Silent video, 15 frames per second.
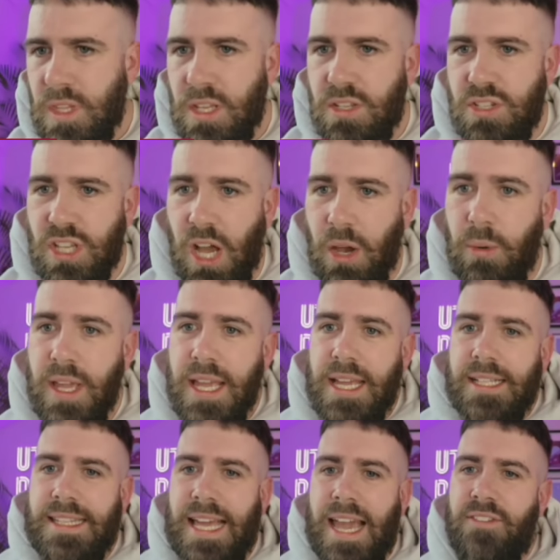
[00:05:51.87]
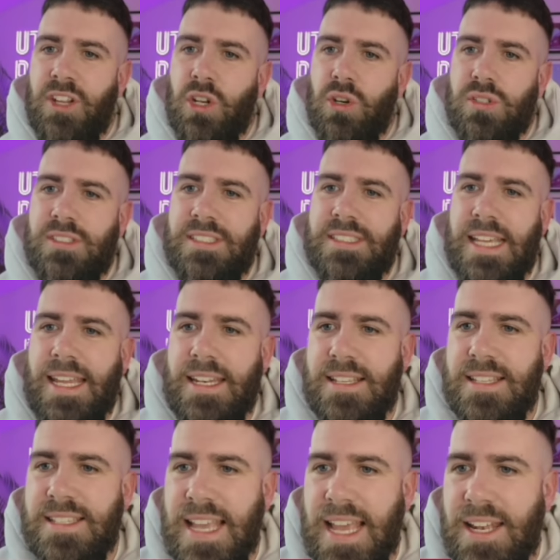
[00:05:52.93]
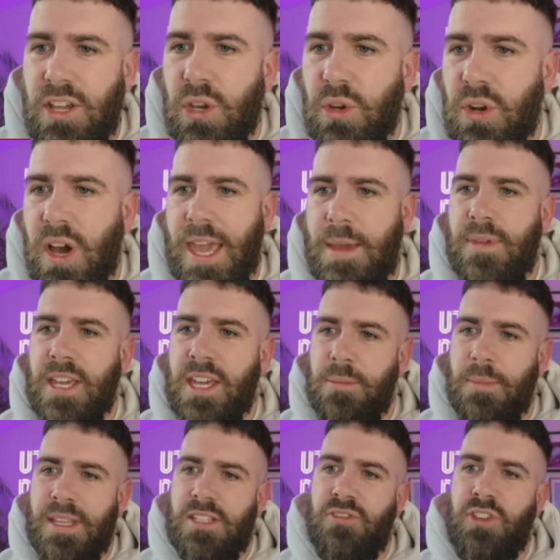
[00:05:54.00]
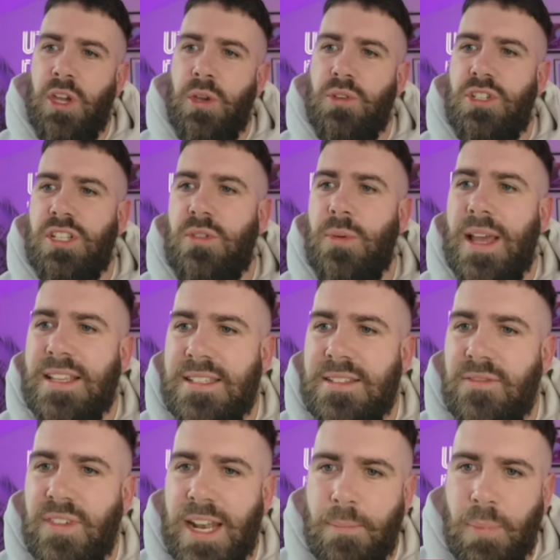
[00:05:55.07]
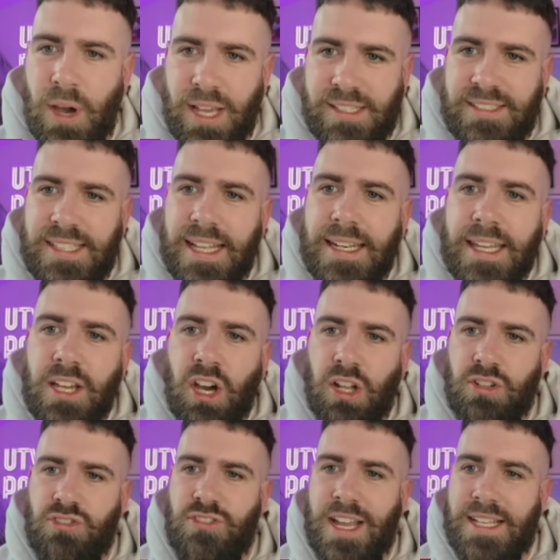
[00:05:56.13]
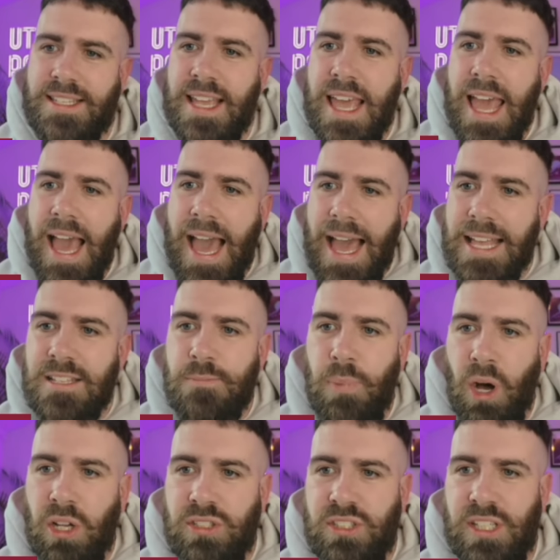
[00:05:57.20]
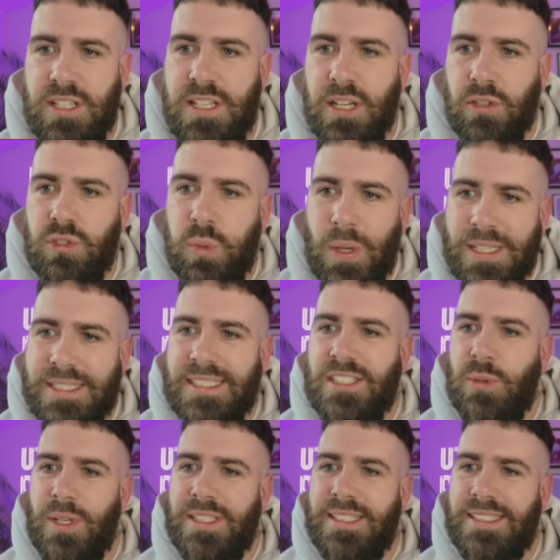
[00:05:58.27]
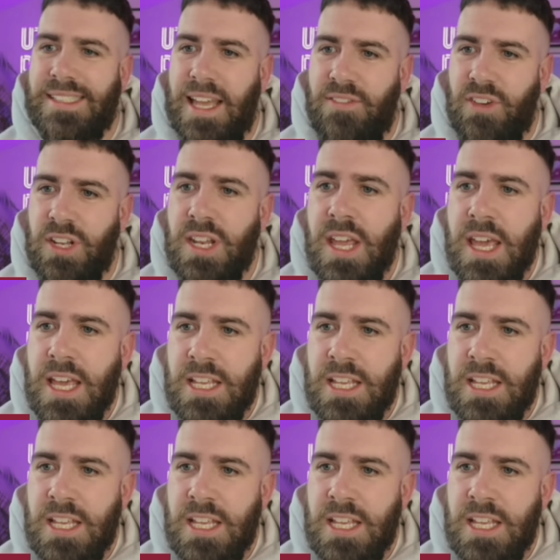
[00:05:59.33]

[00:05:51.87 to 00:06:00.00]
So David Ornstein has said Unai Emery commits future to Aston Villa by extending contract as boss until 2027.